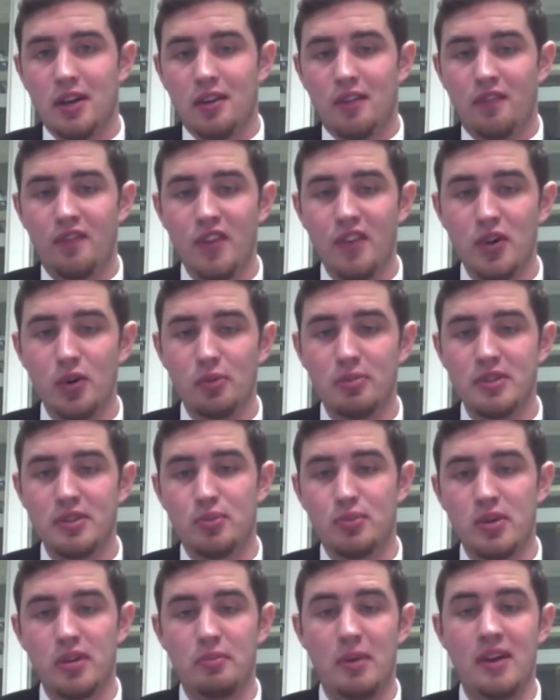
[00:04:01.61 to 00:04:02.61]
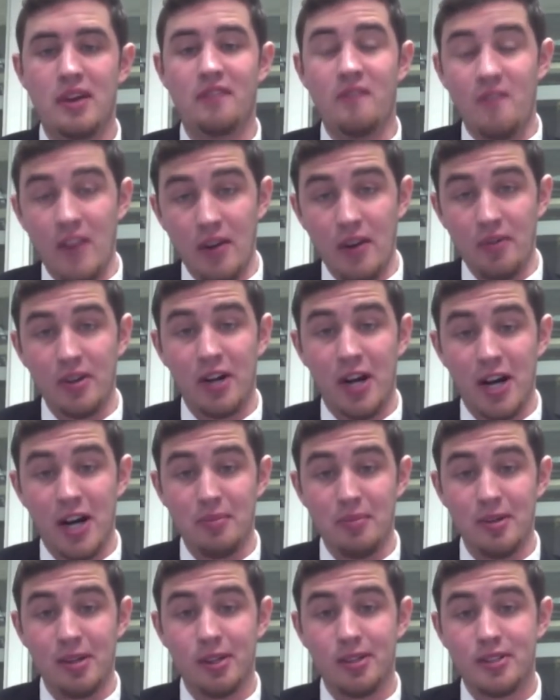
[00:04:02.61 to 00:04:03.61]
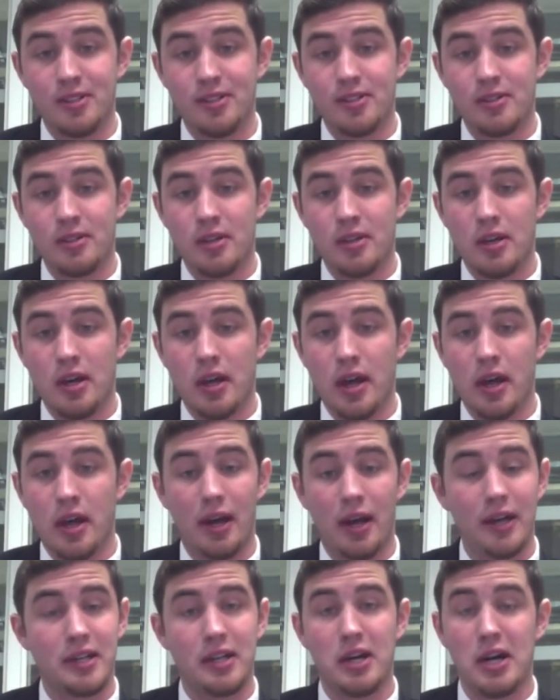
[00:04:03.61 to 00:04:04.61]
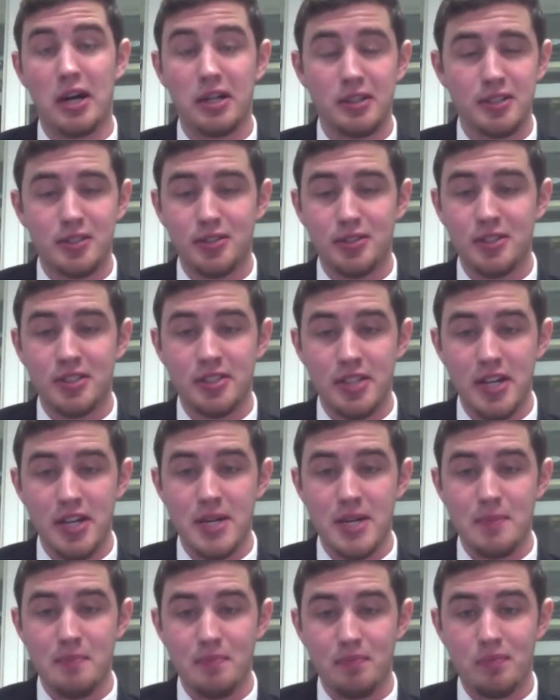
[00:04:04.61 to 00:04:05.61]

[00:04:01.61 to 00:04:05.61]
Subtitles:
Film is one of my favorite hobbies, and I can honestly say